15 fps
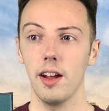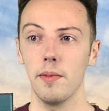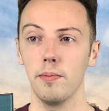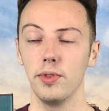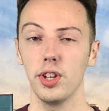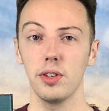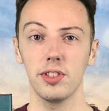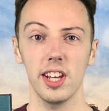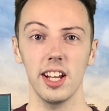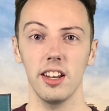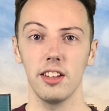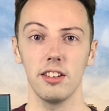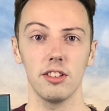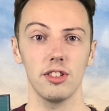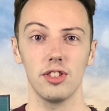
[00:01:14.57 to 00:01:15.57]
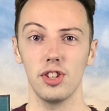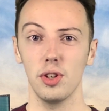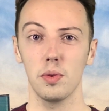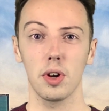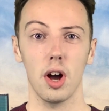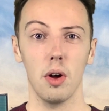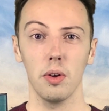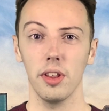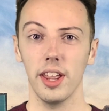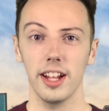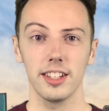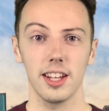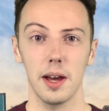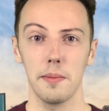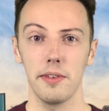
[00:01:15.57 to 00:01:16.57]
New Zealand, too cold at that
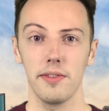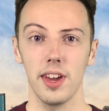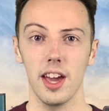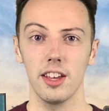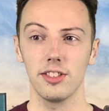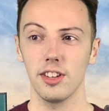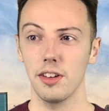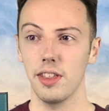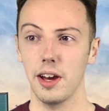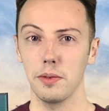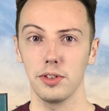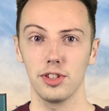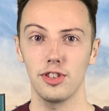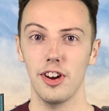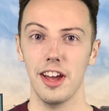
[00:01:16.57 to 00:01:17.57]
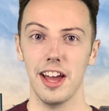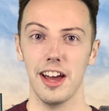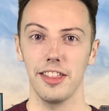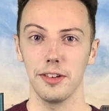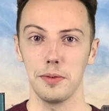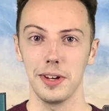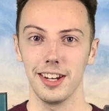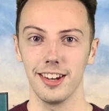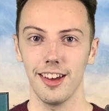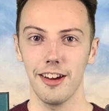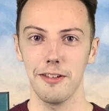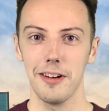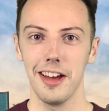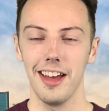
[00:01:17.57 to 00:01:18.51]
time of year, so that was straight out the window.